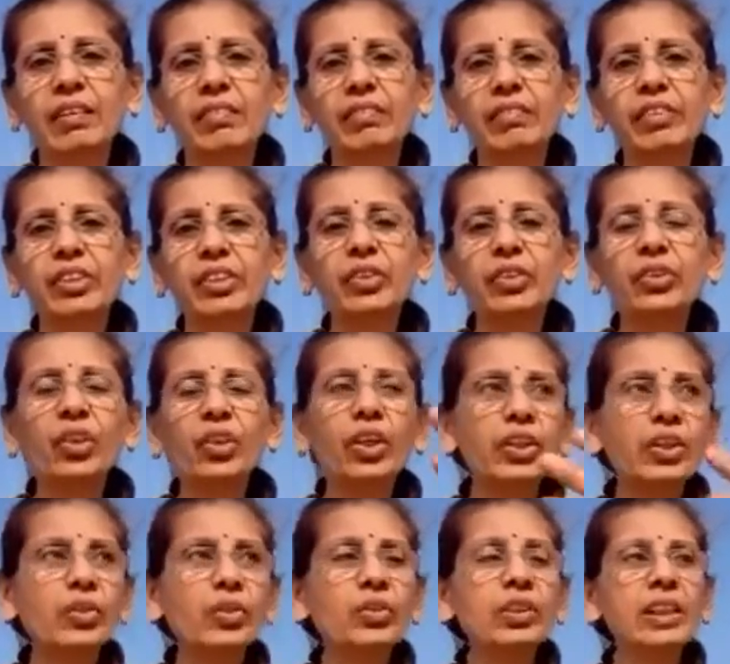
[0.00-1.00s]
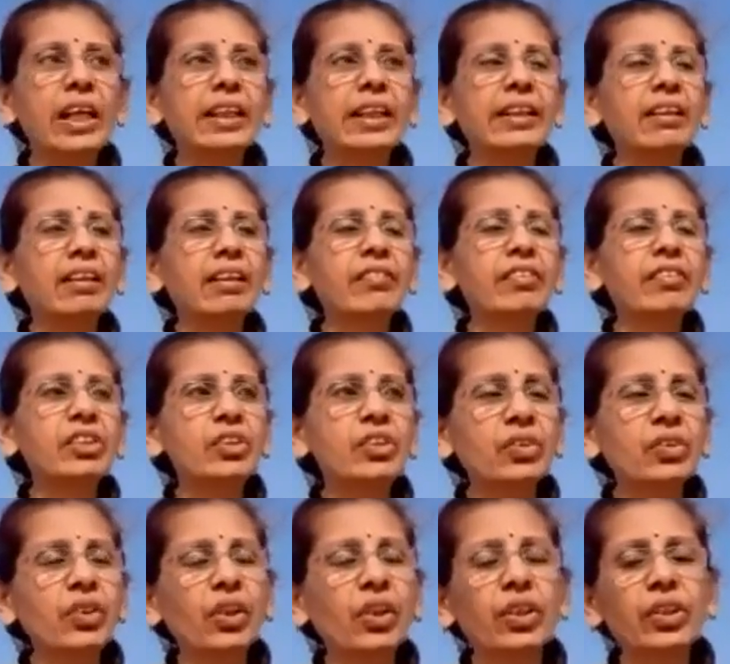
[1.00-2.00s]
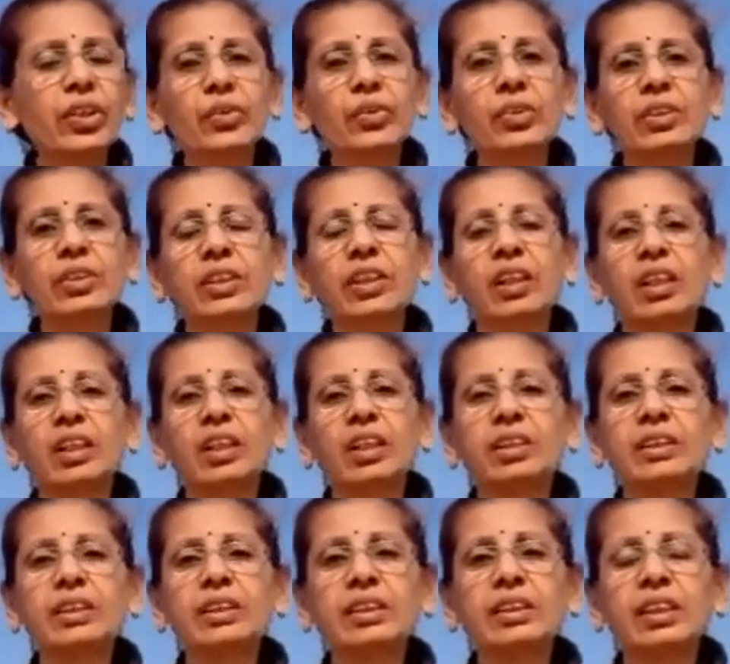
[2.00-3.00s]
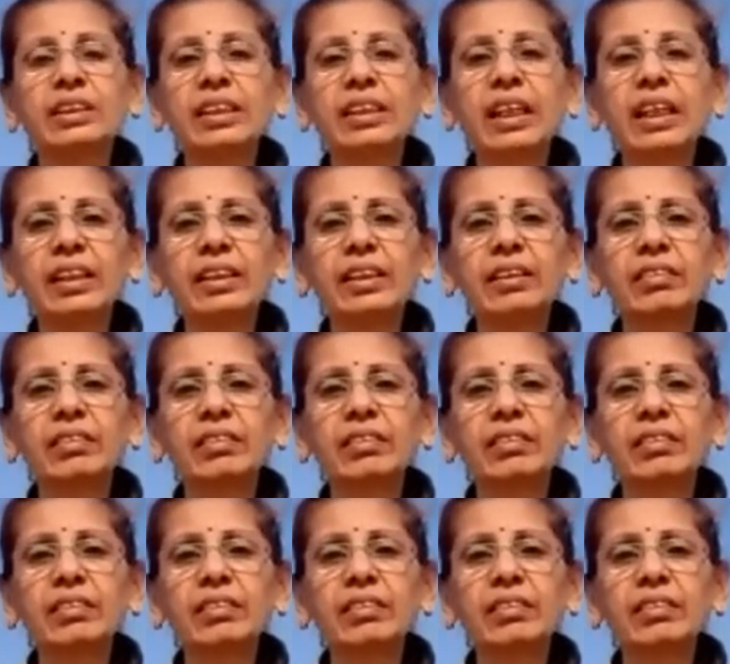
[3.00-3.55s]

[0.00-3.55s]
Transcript: We should not use leather, we should not use silk.